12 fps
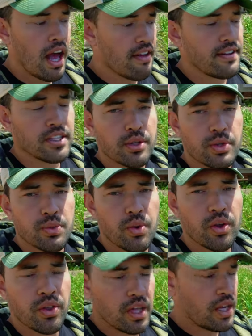I felt it was
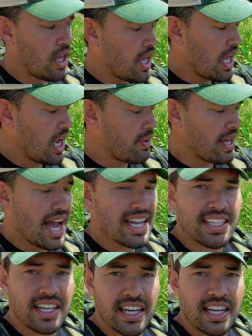worth it, and we
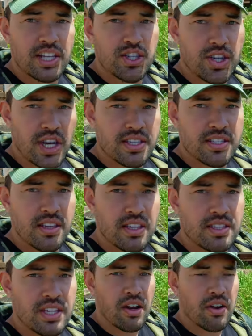isolated it just to
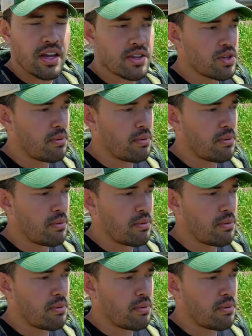area,